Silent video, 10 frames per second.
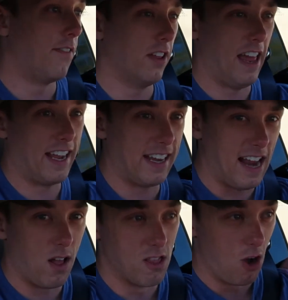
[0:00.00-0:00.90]
If you let it get
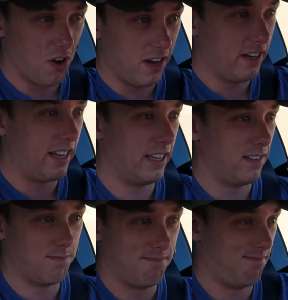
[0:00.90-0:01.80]
down lower,
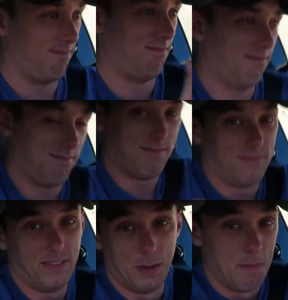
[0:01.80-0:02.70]

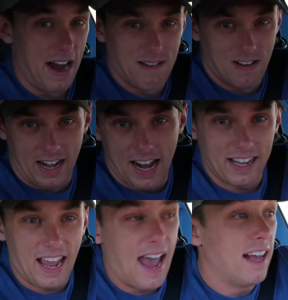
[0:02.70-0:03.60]
you might run out
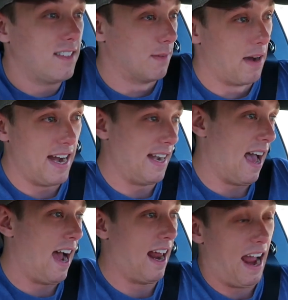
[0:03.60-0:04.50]
of gas, you might
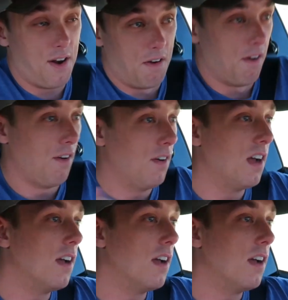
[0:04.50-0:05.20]
not, I don't know.